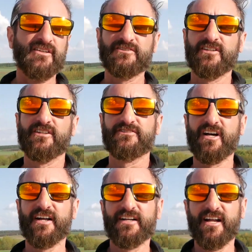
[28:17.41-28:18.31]
So
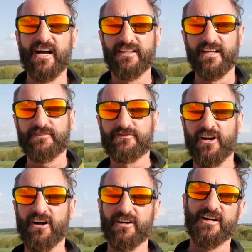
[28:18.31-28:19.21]
Tanya and I left
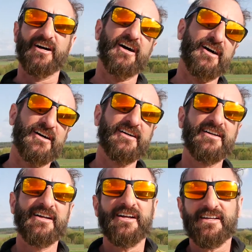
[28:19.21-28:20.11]
our
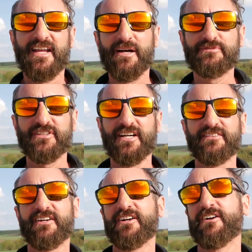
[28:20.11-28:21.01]

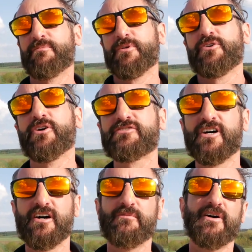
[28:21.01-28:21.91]
campsite there,
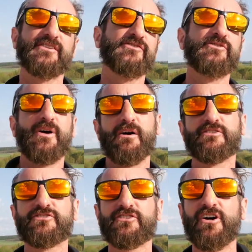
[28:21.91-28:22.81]
Bakota, about 2
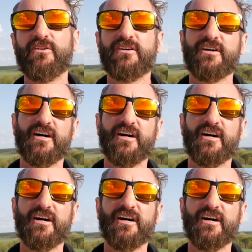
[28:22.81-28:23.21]
hours ago.